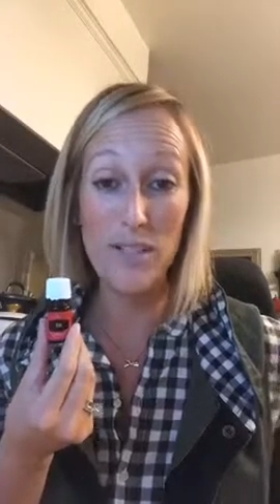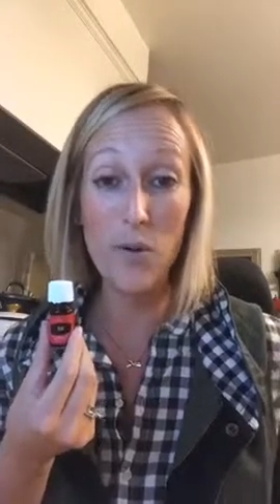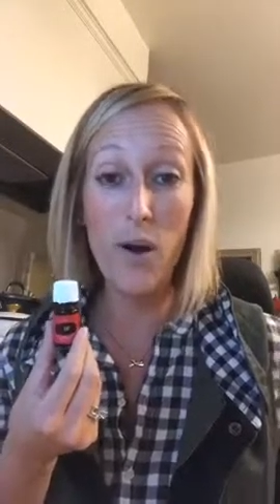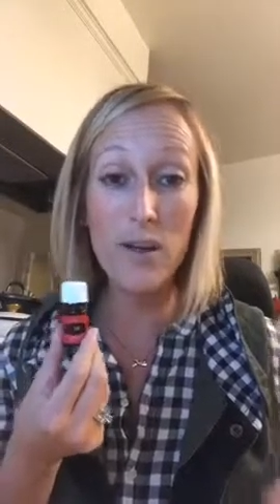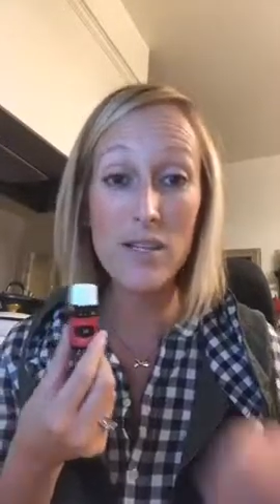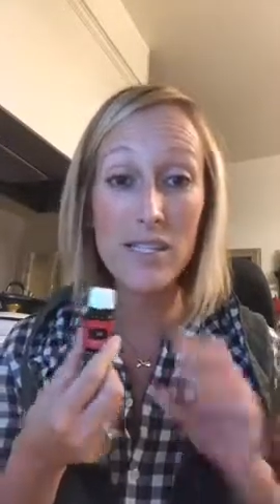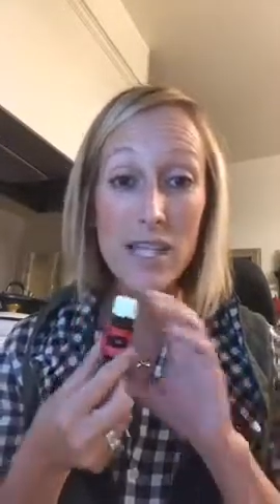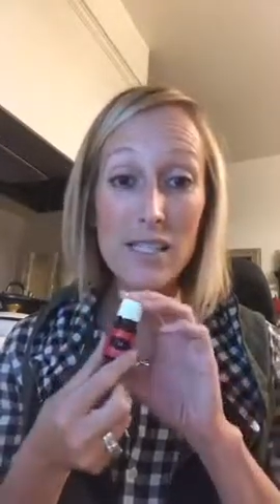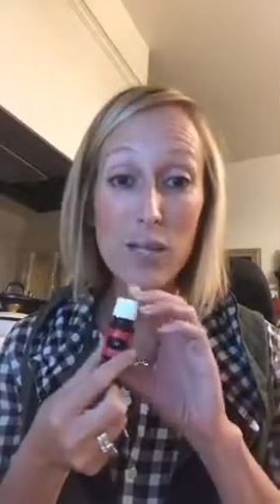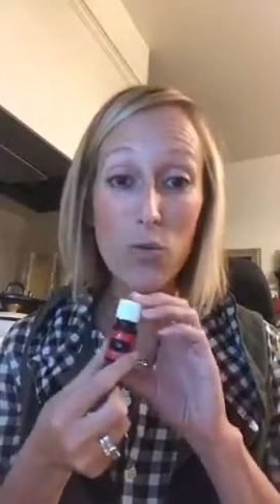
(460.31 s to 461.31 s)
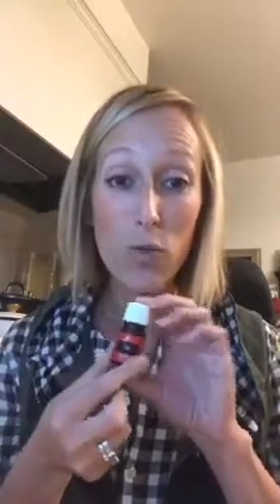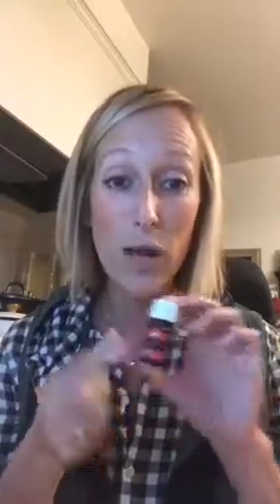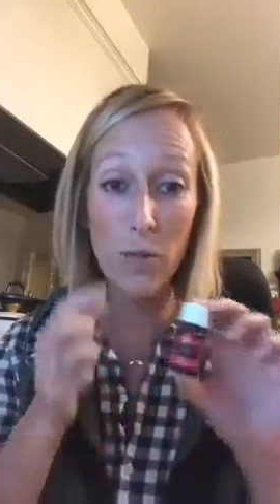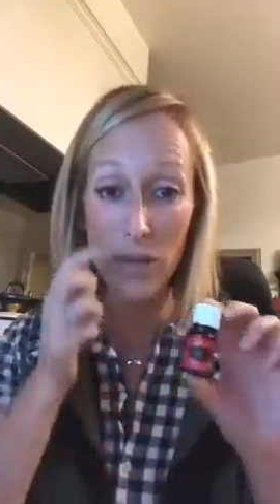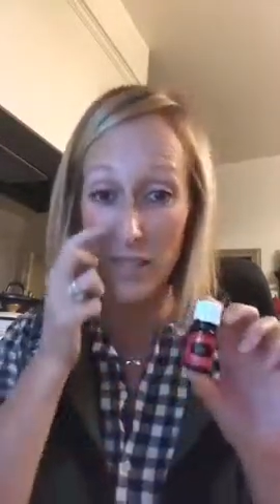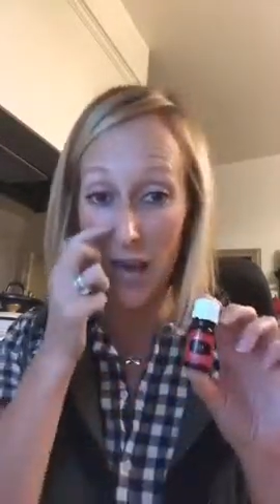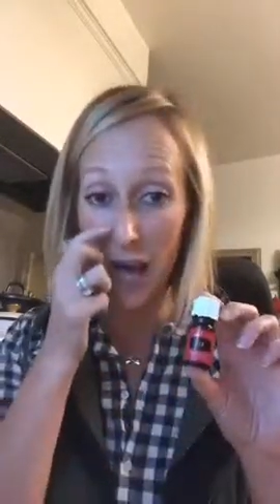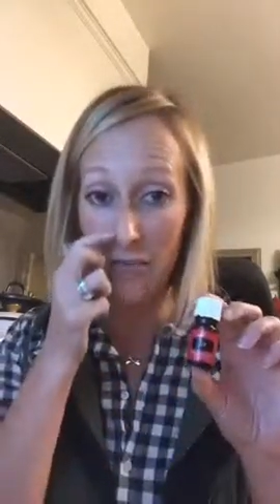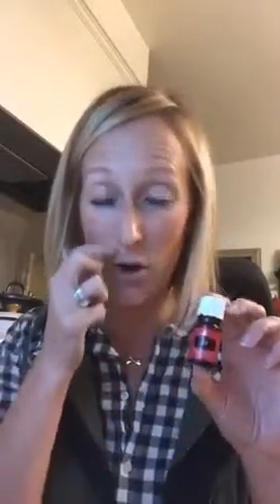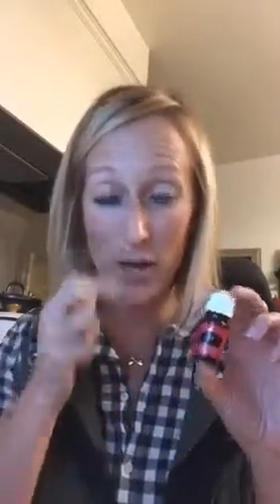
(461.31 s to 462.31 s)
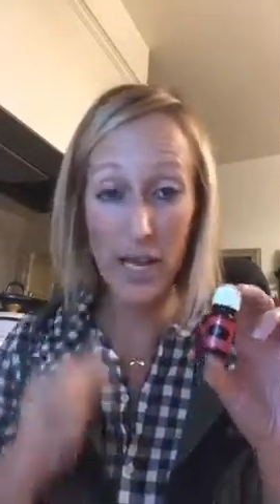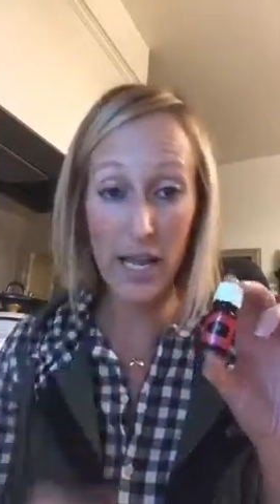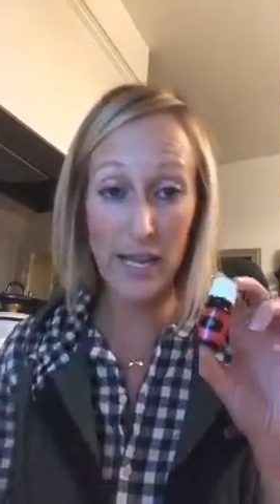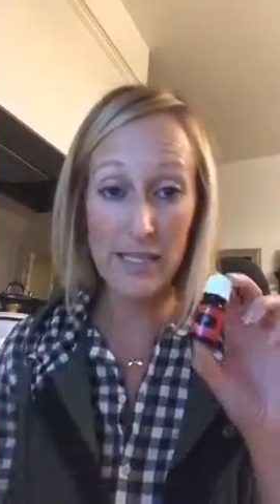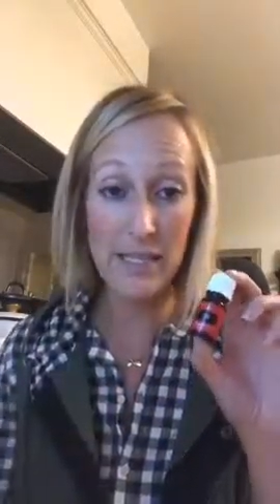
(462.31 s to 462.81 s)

So RC is a great one to have on hand.